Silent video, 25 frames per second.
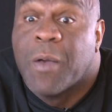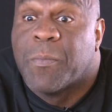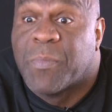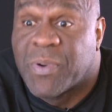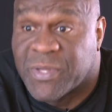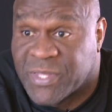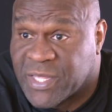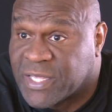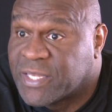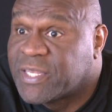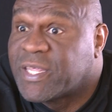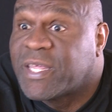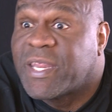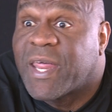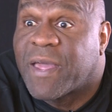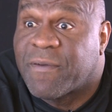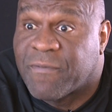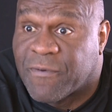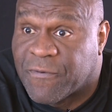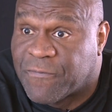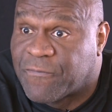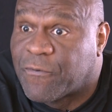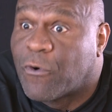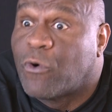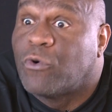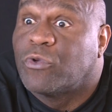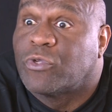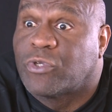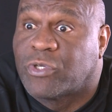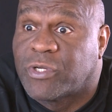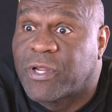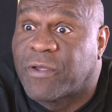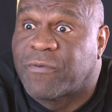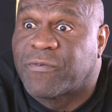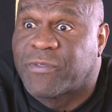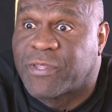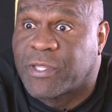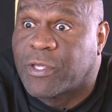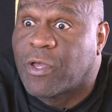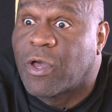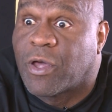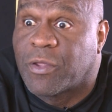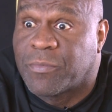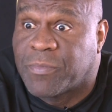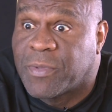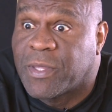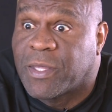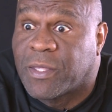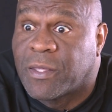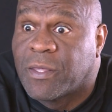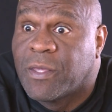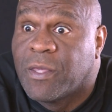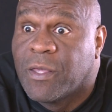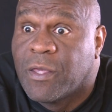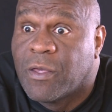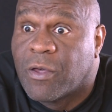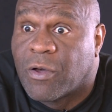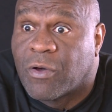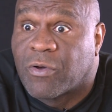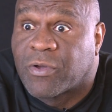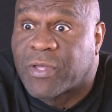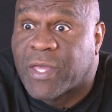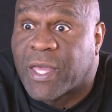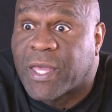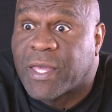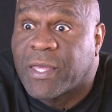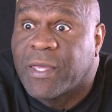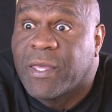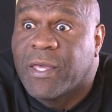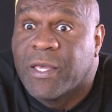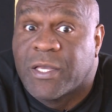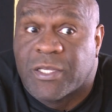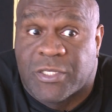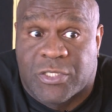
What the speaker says: but they did have a folder and everything on me, okay?